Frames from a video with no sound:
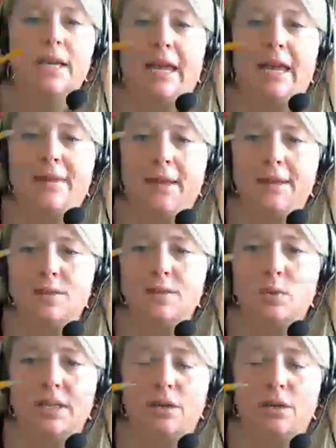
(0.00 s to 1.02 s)
and that is
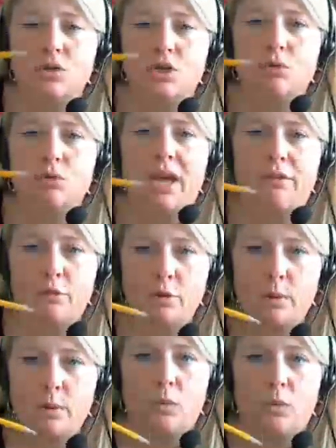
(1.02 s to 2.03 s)
what tells you every
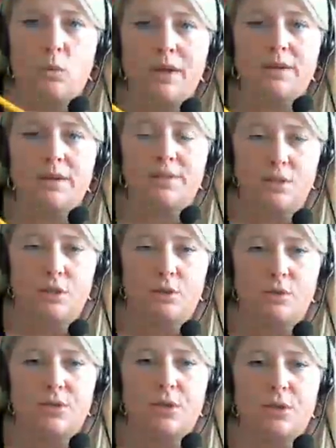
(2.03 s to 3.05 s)
week what is due.
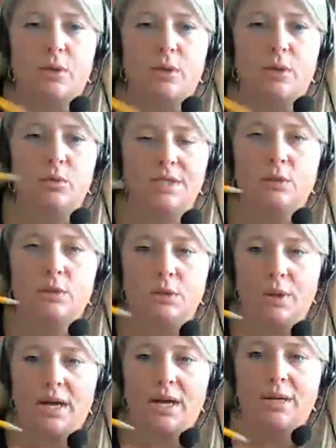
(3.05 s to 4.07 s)
So it will tell you
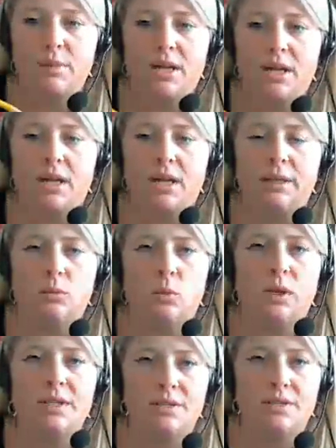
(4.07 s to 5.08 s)
item by item
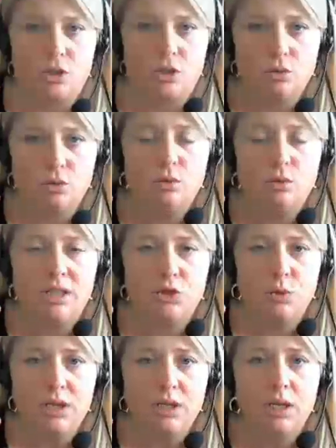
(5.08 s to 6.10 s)
what is due each
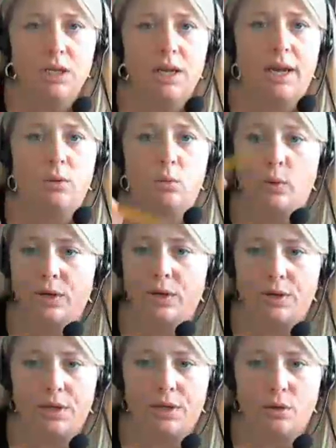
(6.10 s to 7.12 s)
week and where to
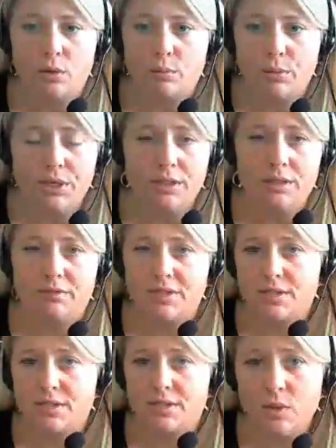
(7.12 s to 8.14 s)
go put it, if
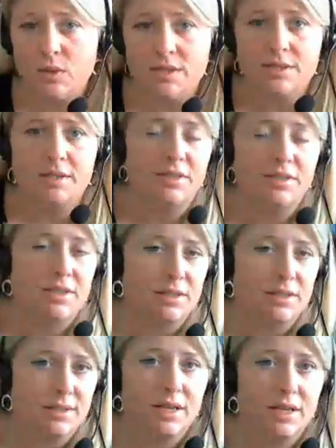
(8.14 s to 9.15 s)
it's a quiz, if it's an
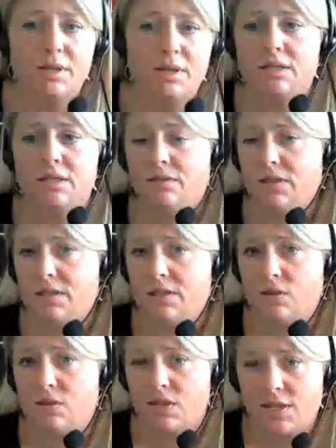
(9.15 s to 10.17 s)
assignment, if it's a
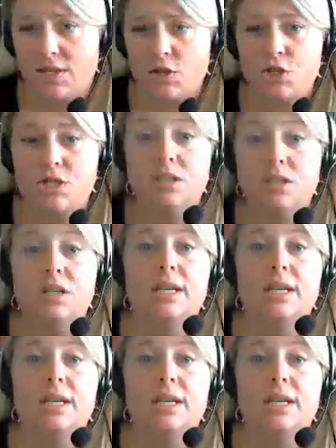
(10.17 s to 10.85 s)
discussion,